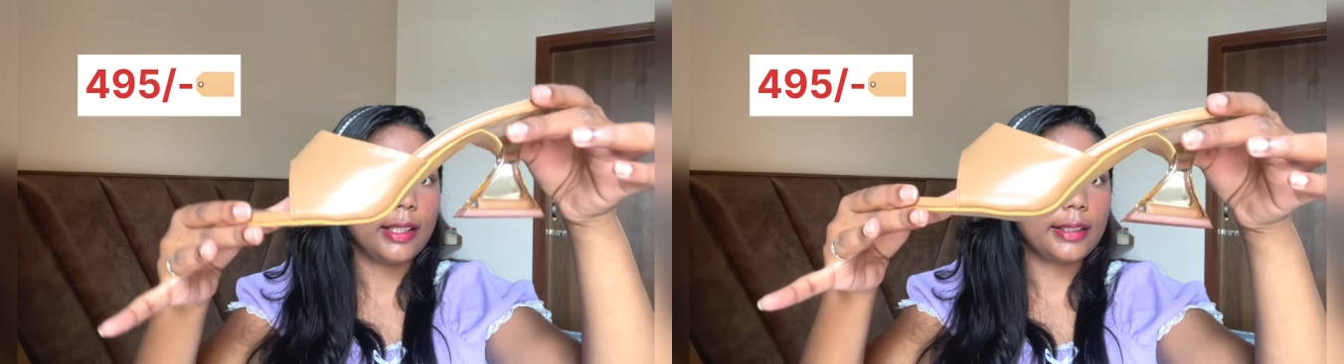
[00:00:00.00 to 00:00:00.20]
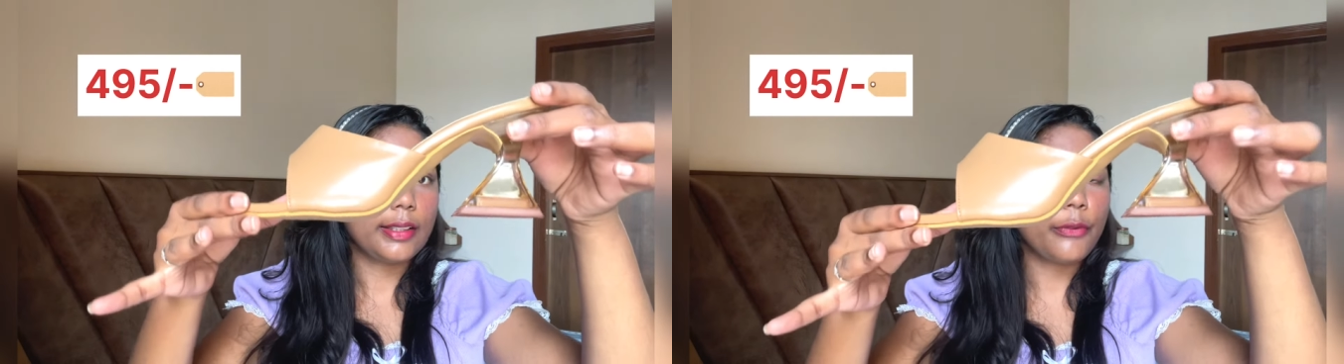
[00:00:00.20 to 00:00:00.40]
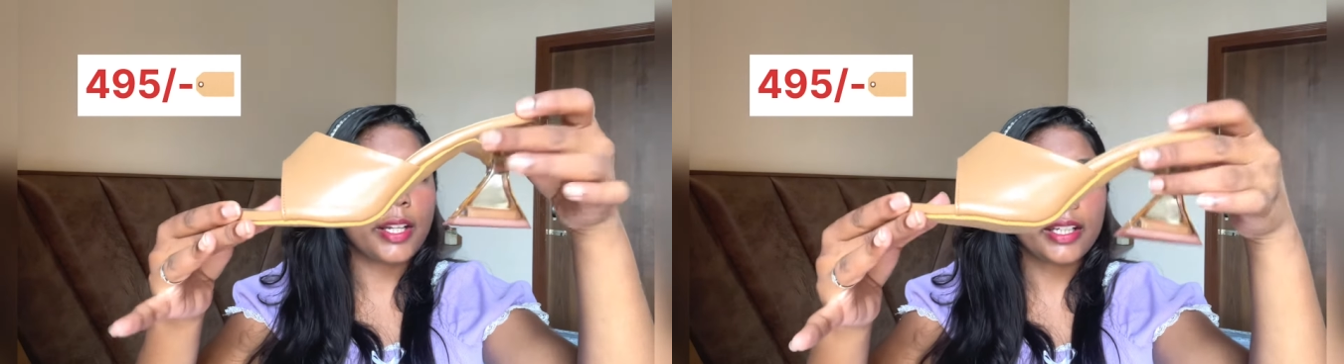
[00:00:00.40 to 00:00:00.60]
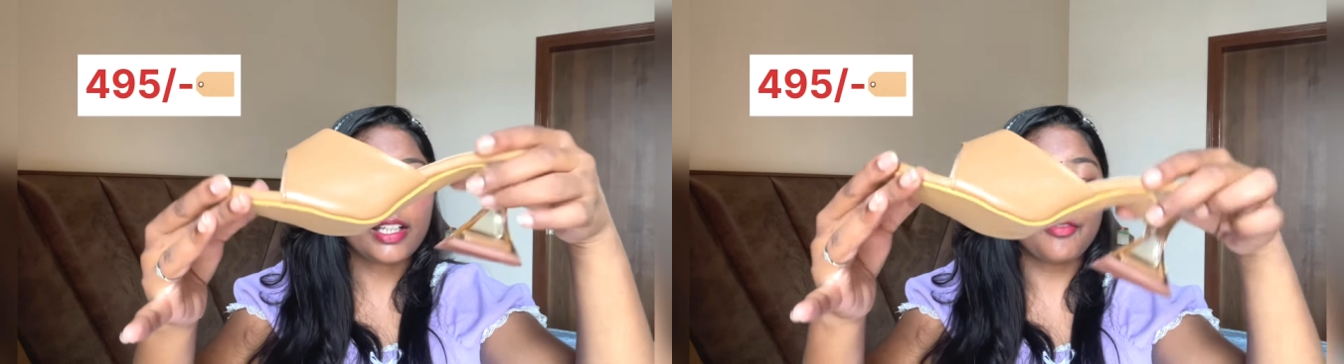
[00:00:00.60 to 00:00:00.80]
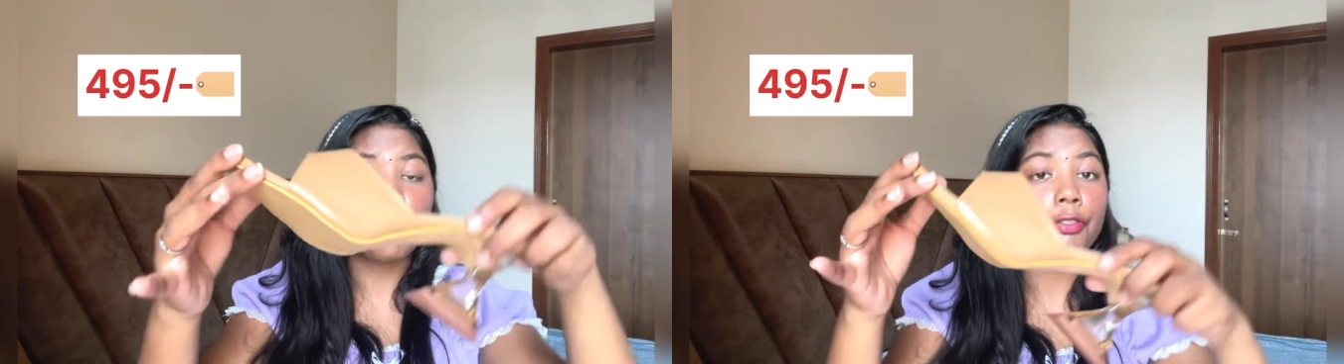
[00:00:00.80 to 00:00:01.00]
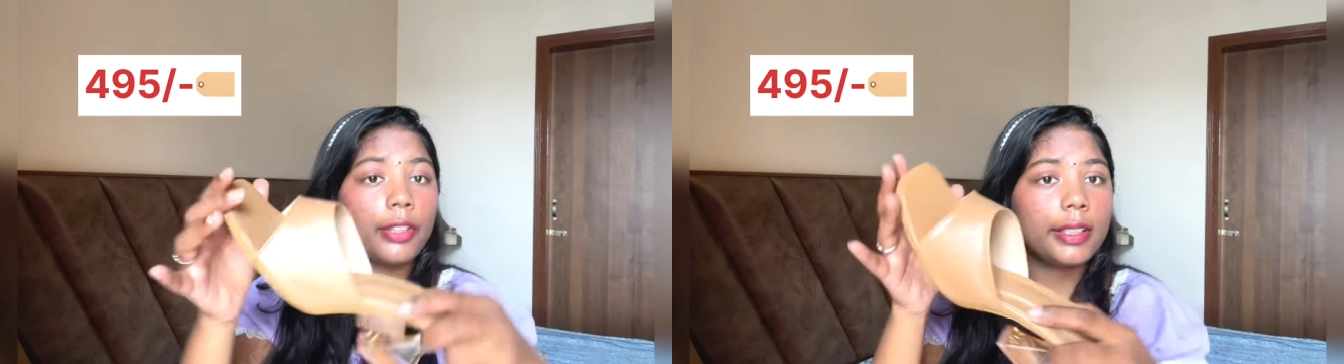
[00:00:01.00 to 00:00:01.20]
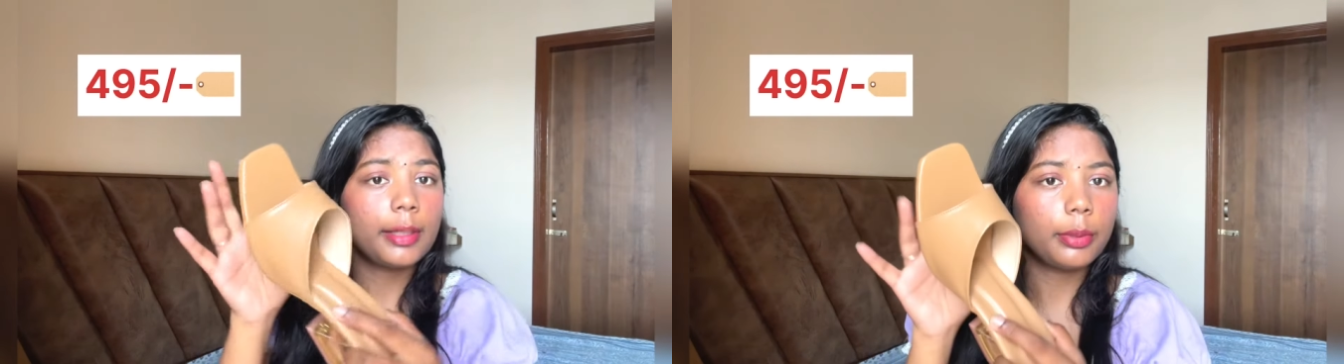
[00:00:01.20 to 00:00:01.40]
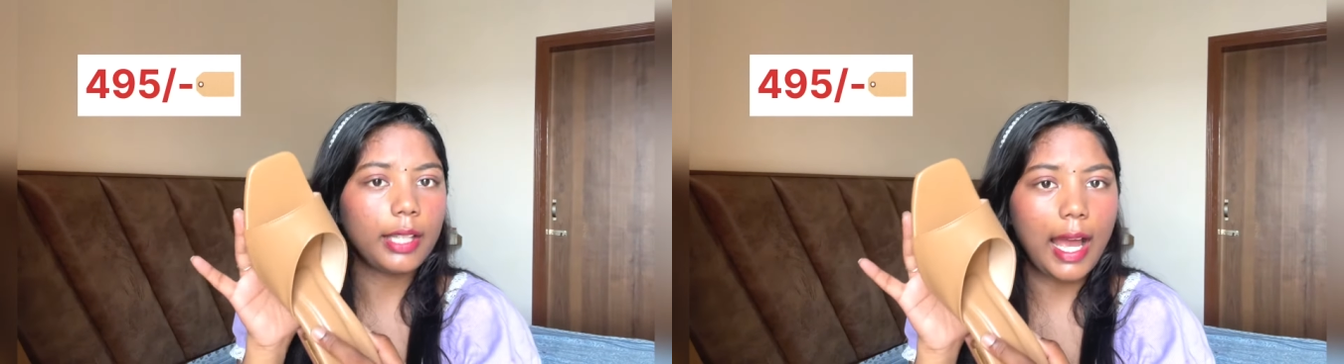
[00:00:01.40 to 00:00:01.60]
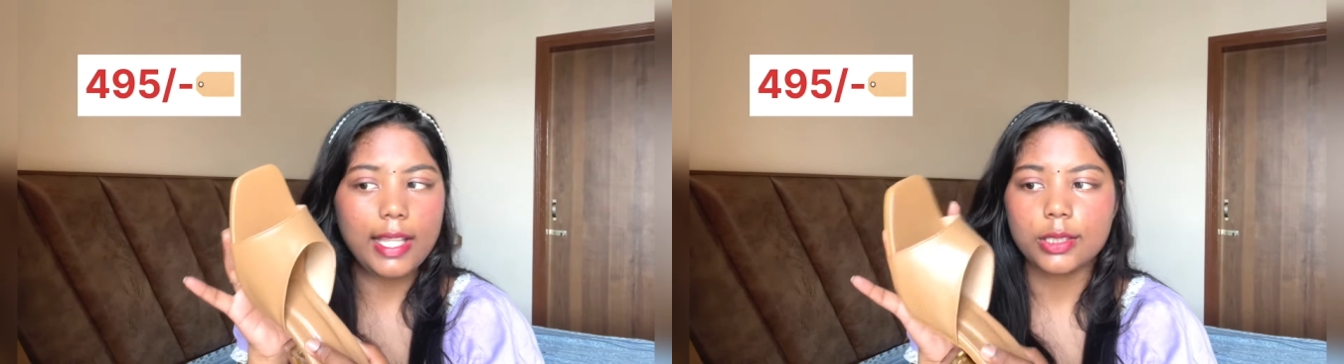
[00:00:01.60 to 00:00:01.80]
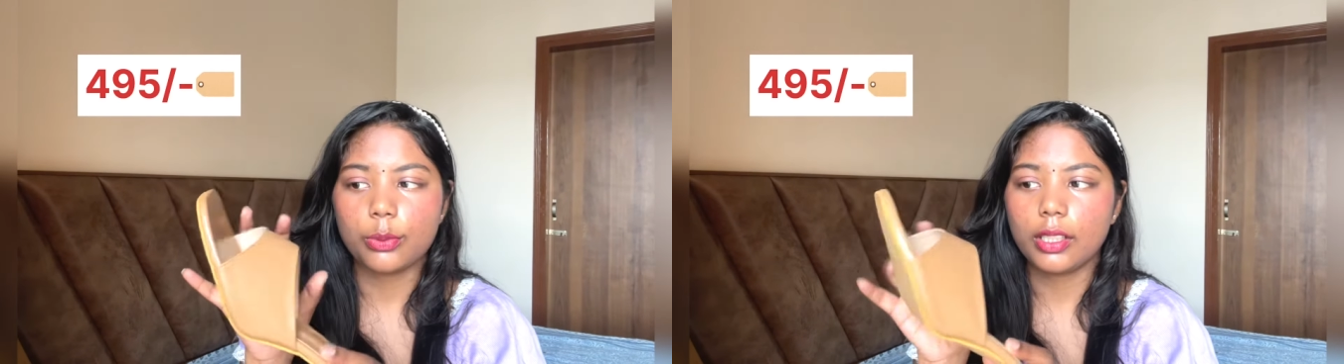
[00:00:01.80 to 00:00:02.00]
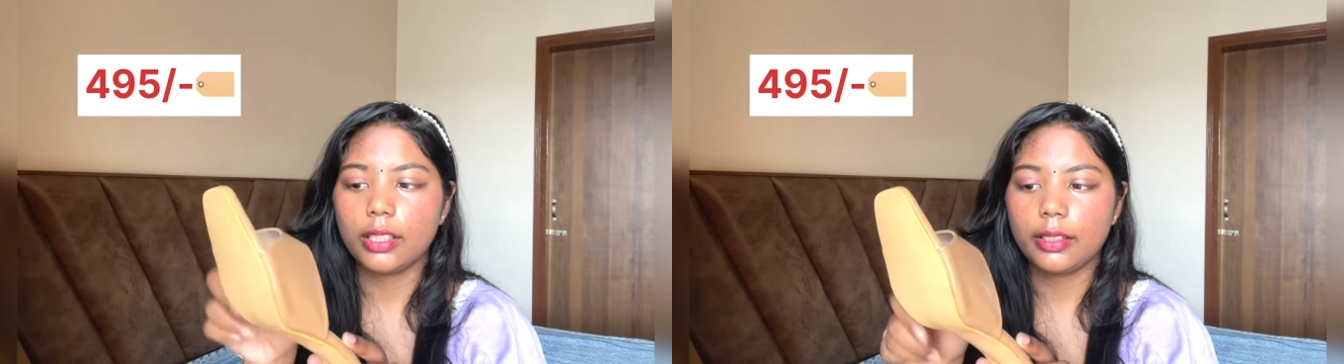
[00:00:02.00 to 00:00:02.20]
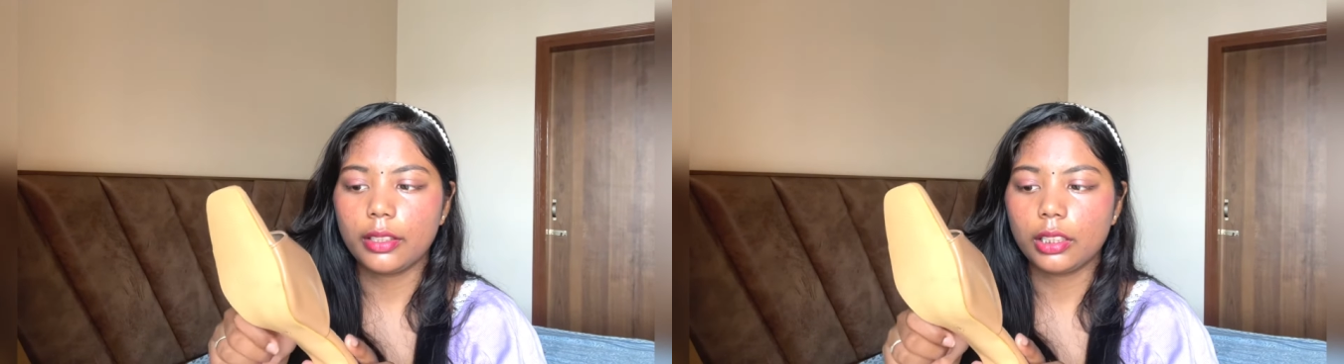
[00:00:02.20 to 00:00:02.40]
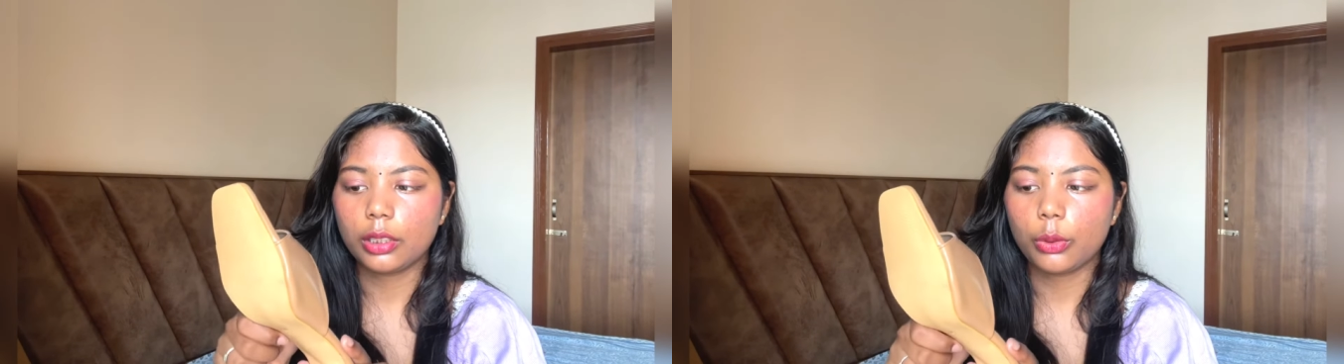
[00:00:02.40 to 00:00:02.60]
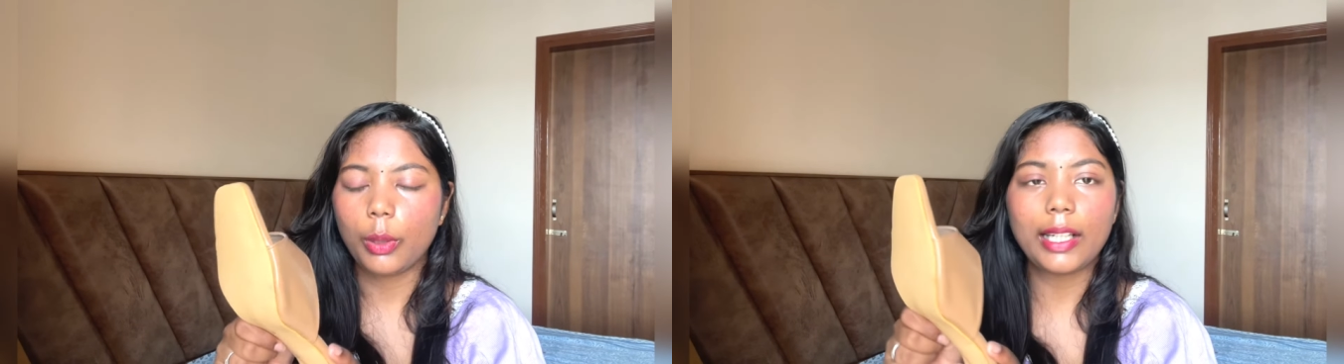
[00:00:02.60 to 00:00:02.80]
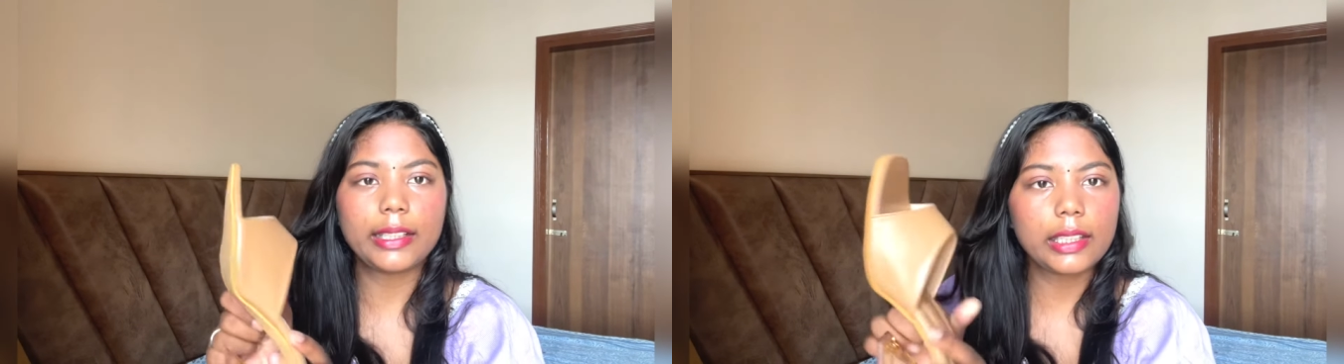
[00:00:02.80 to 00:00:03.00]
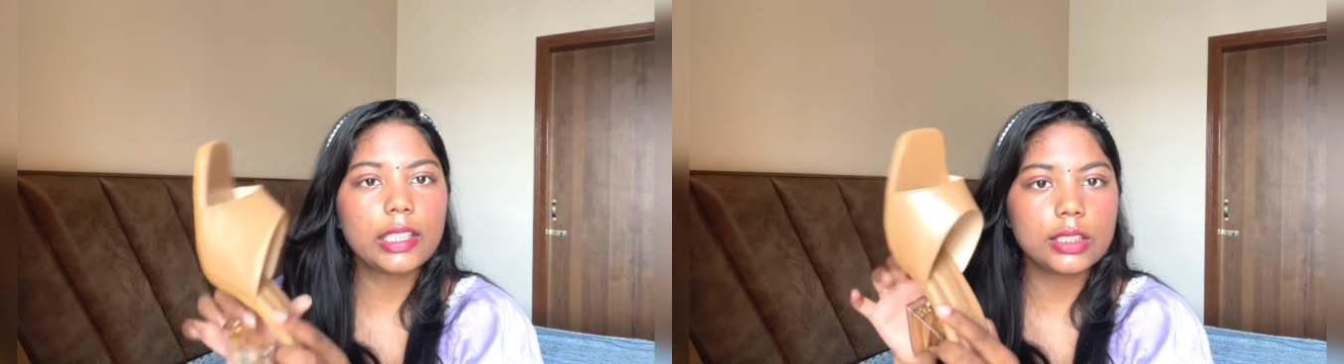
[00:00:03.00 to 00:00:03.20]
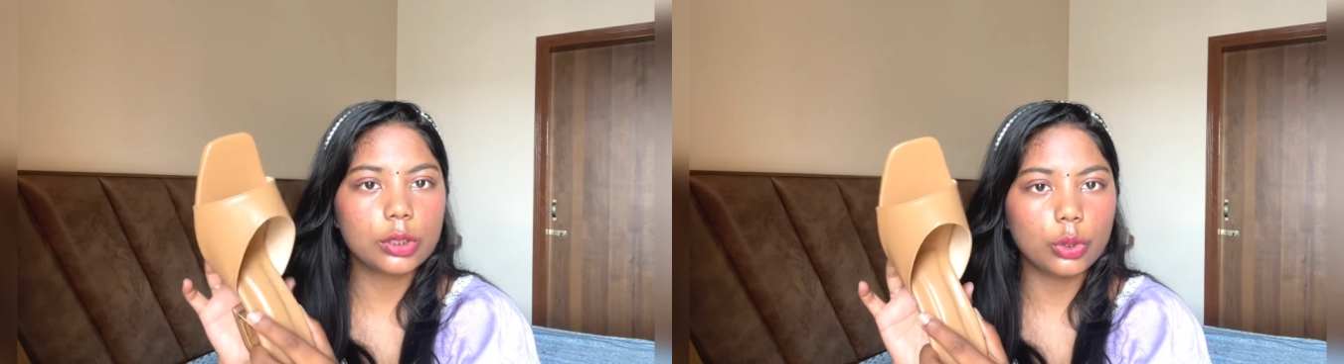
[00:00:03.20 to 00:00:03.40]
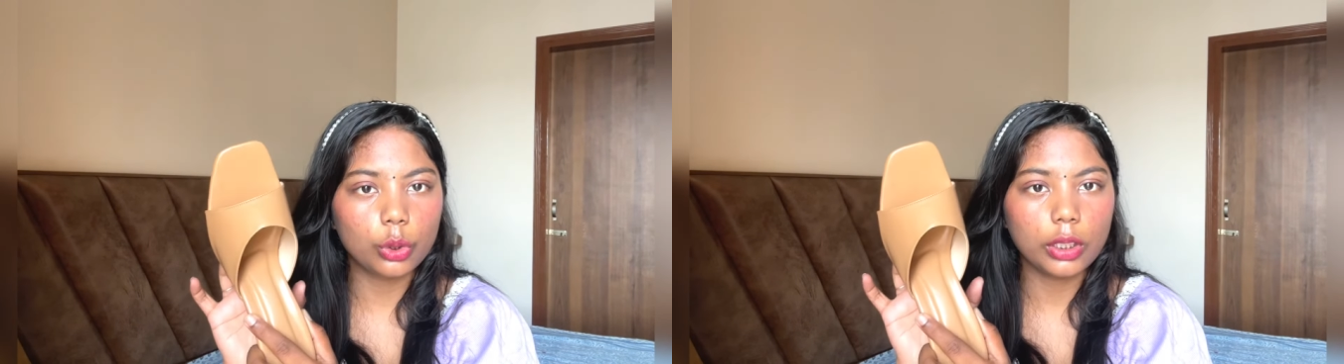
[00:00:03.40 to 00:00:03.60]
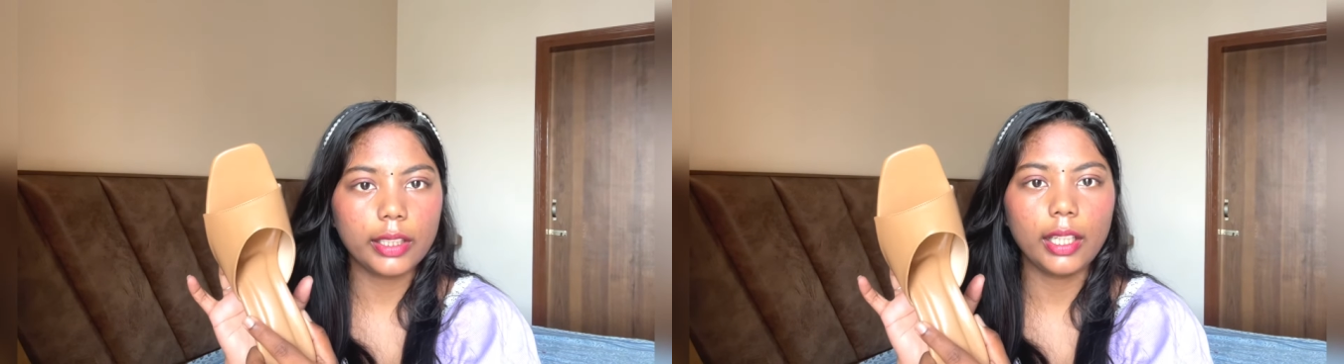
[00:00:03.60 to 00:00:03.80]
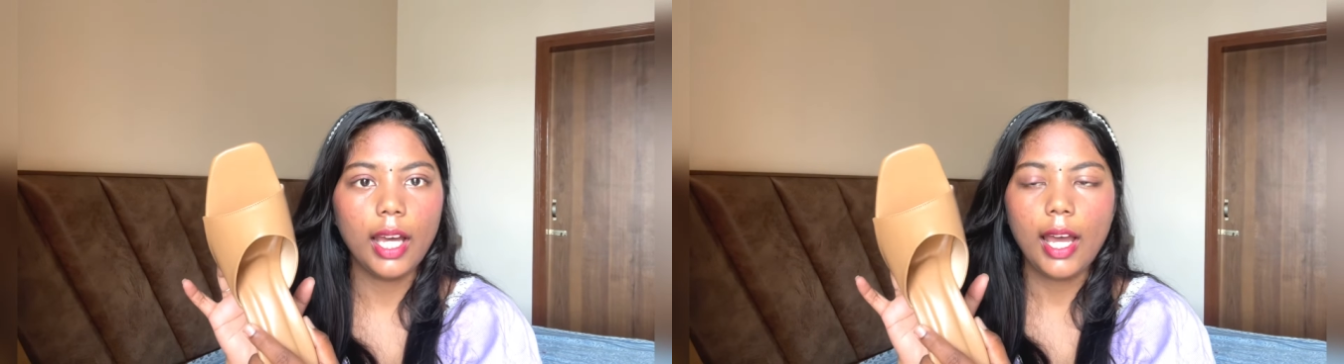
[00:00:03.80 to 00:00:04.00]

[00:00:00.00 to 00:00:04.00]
they're very comfortable as well the quality is good